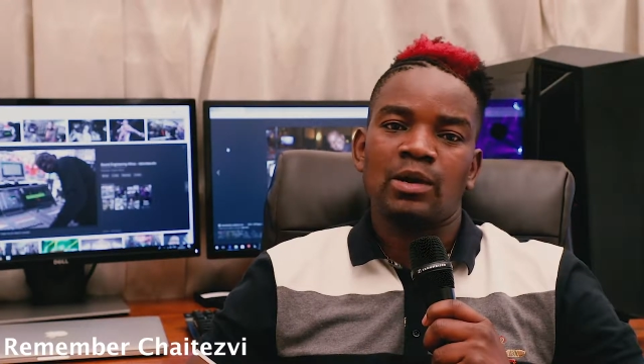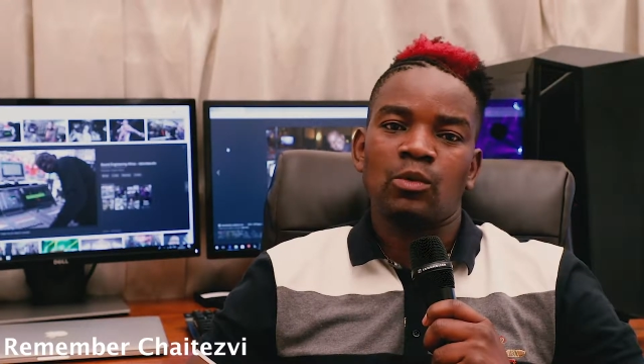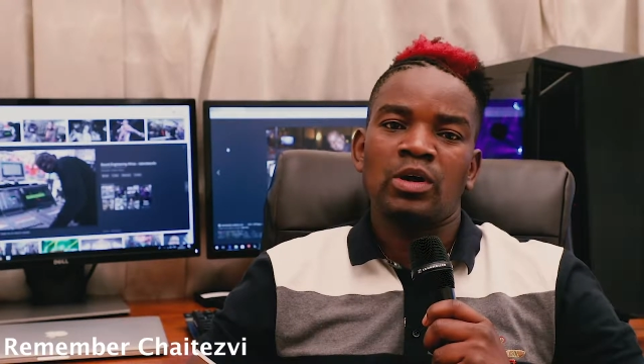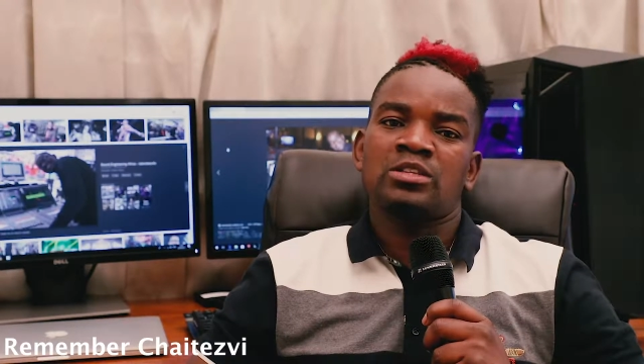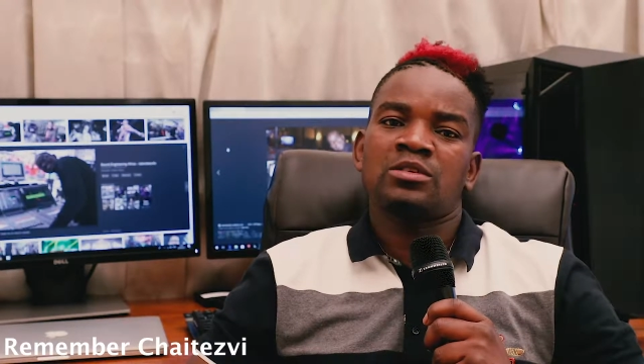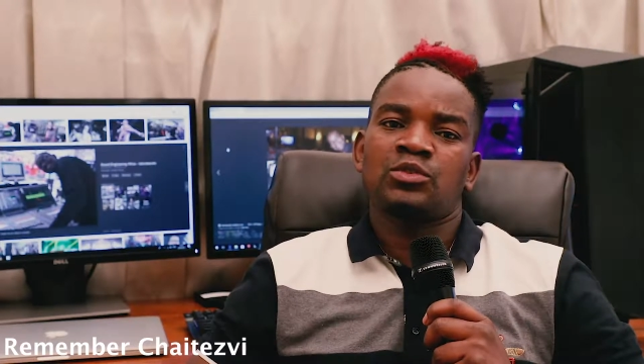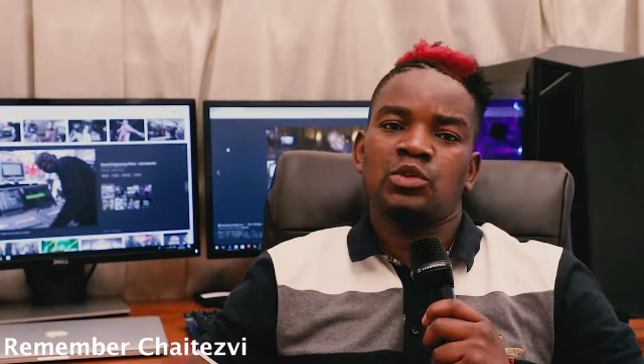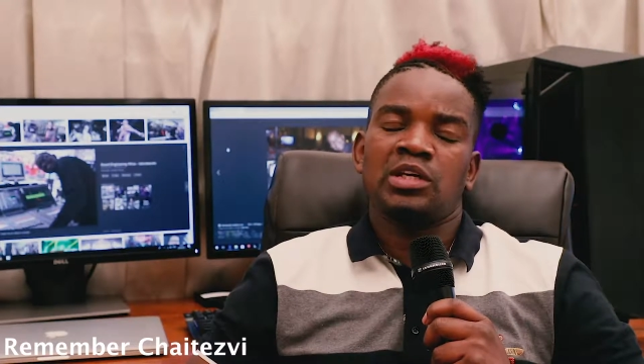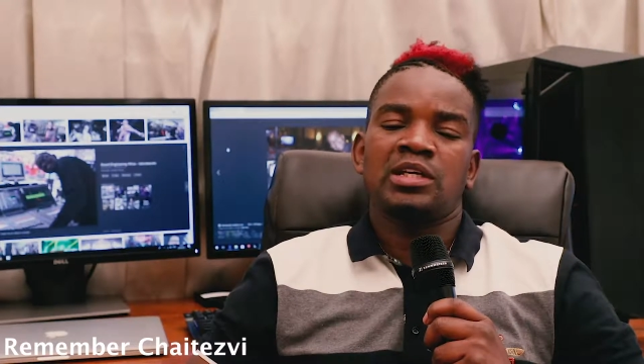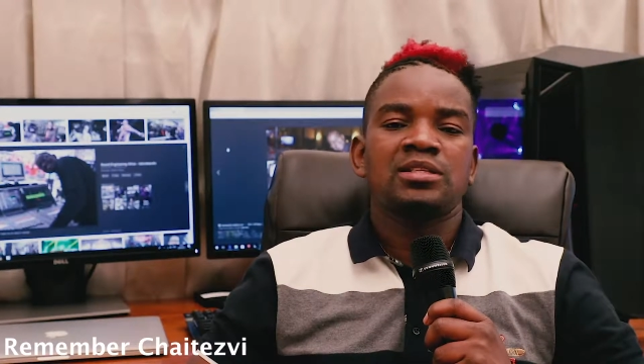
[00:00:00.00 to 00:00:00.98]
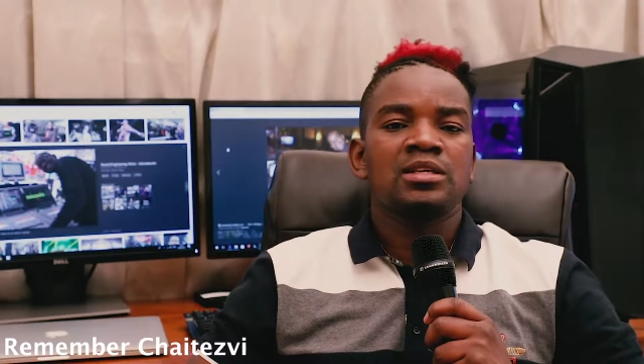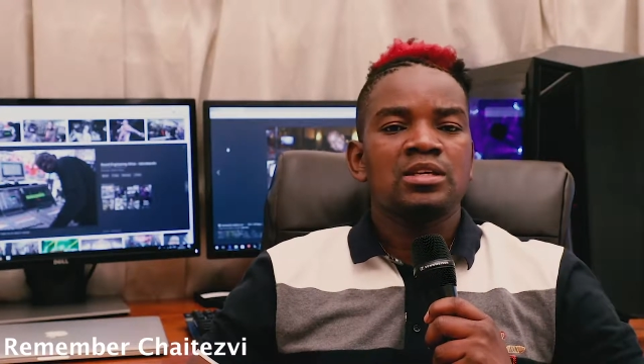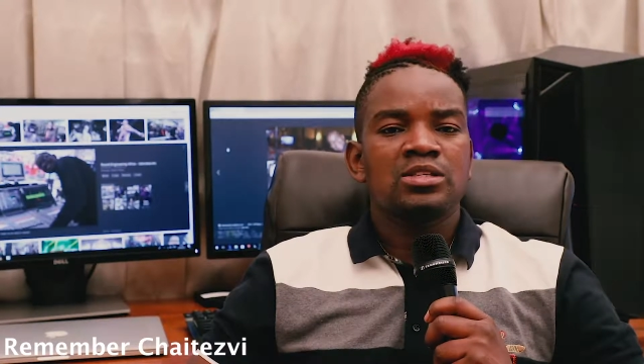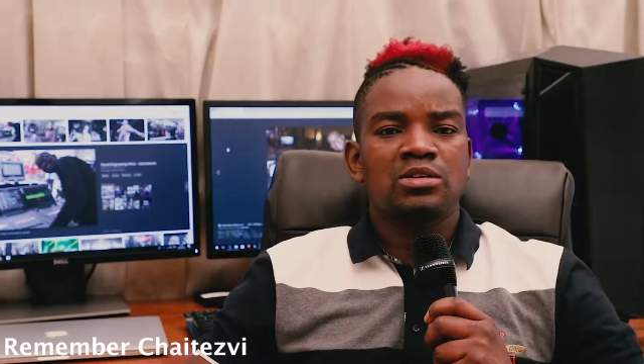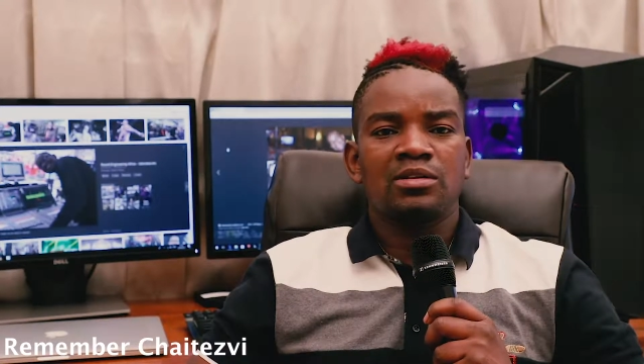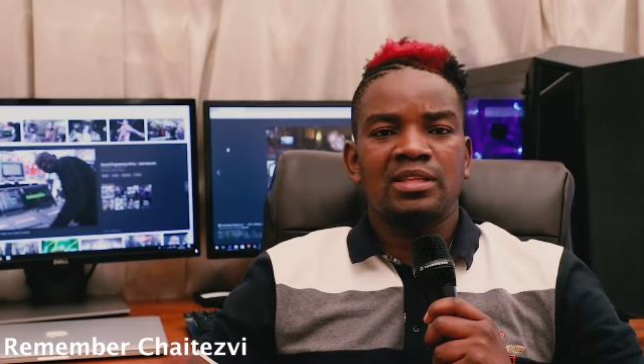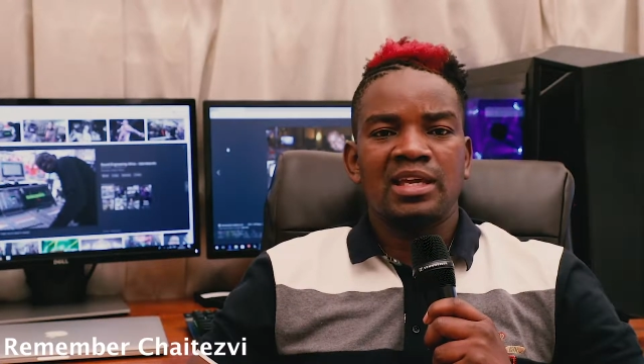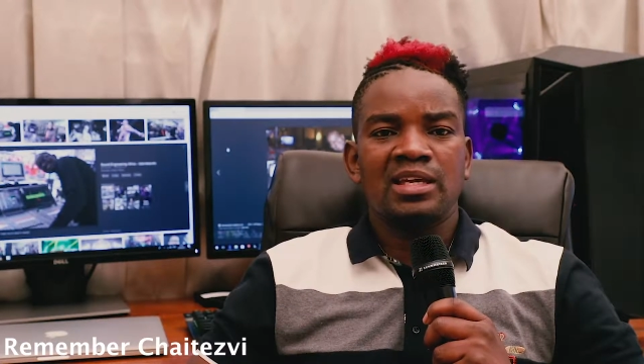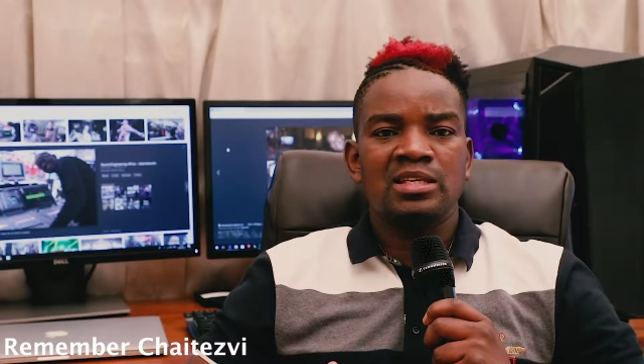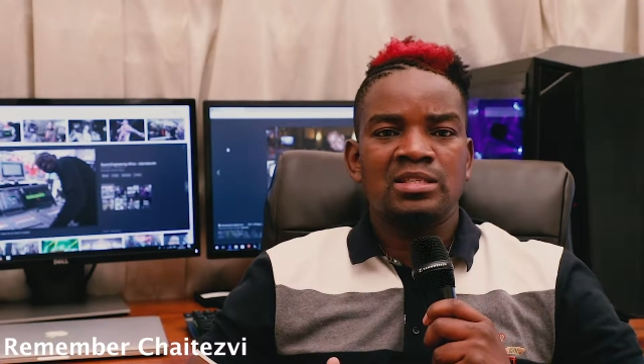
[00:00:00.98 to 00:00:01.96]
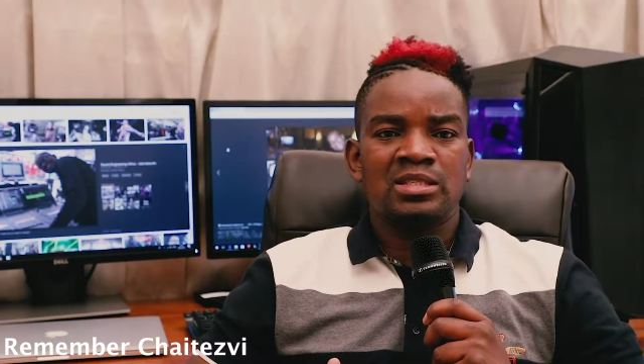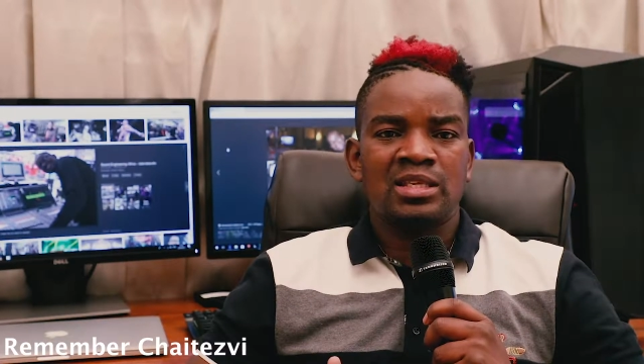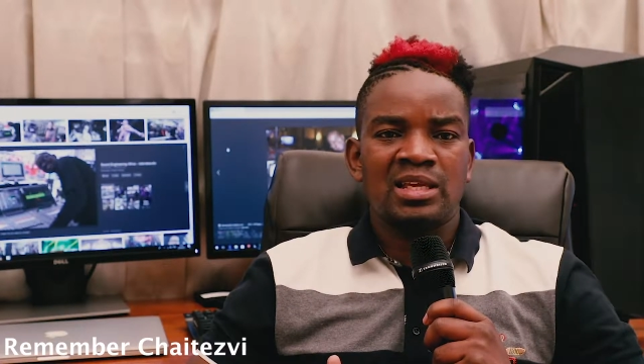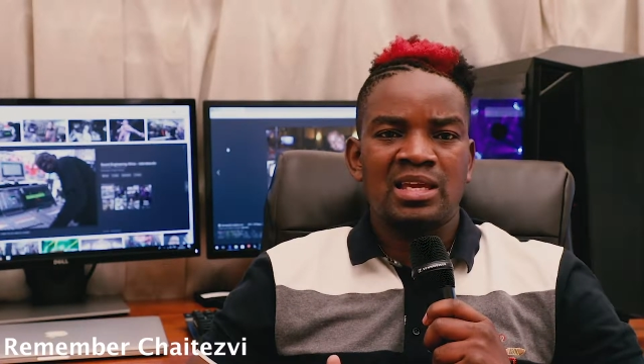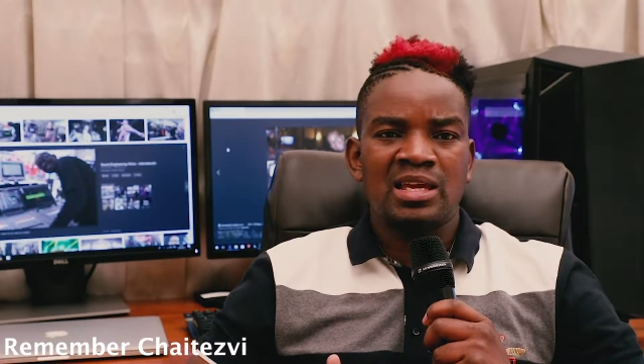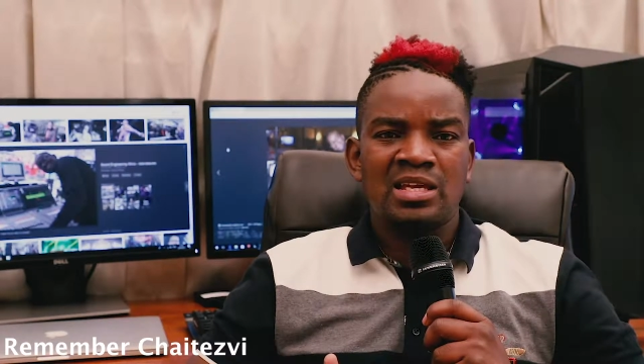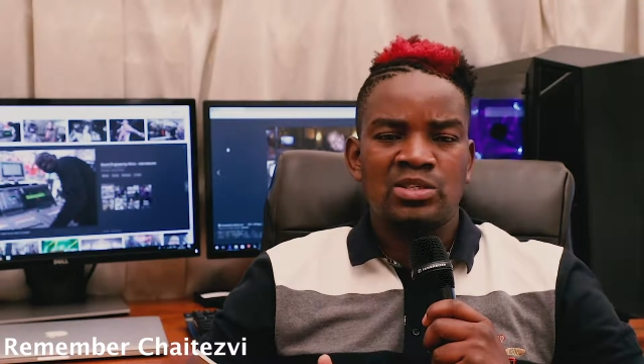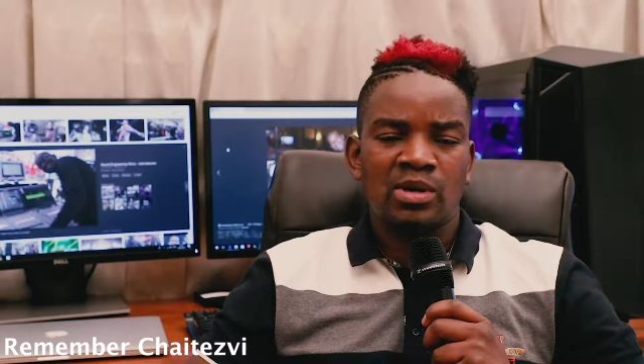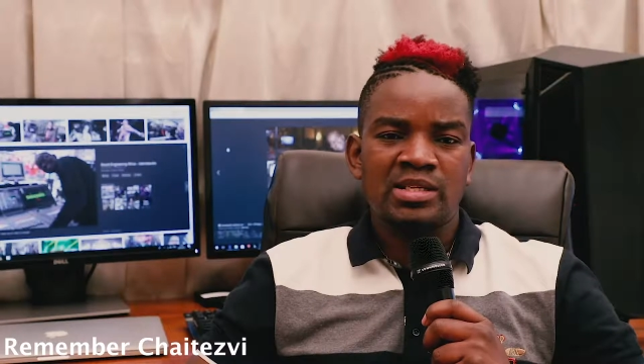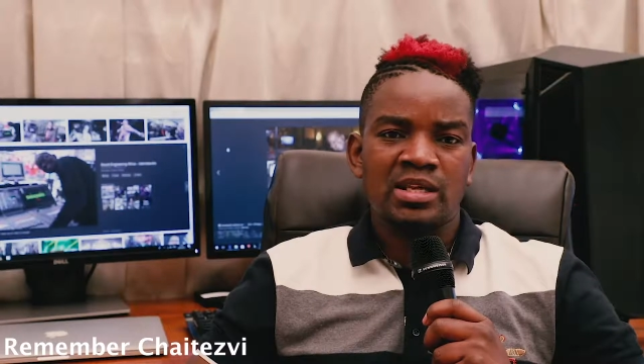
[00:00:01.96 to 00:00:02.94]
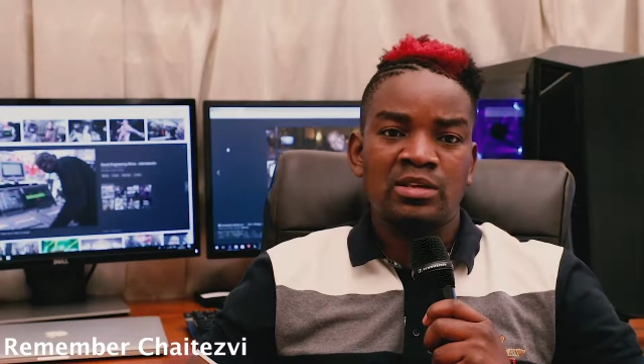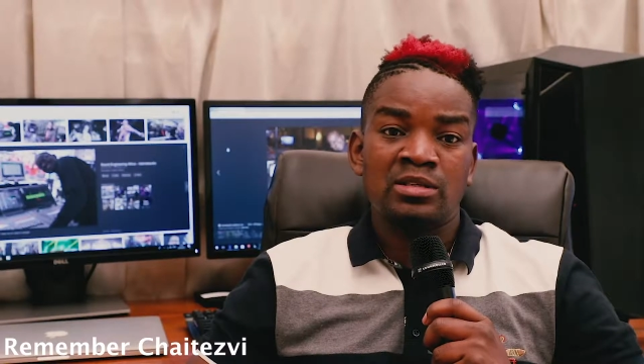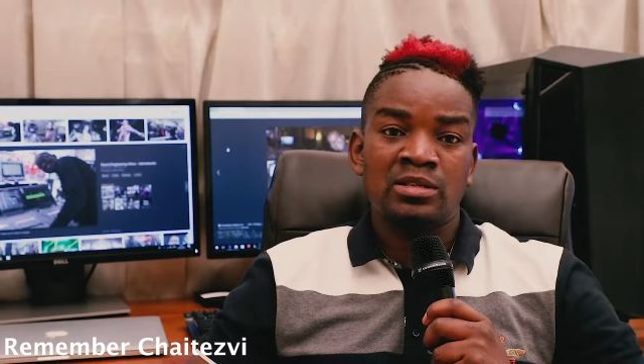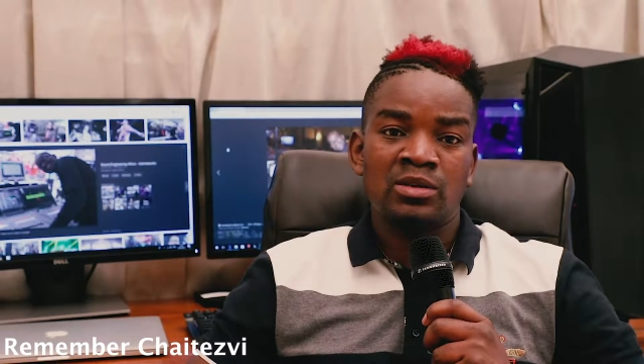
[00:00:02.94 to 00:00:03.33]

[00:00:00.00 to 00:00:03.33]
ways of doing it so there's there's one sound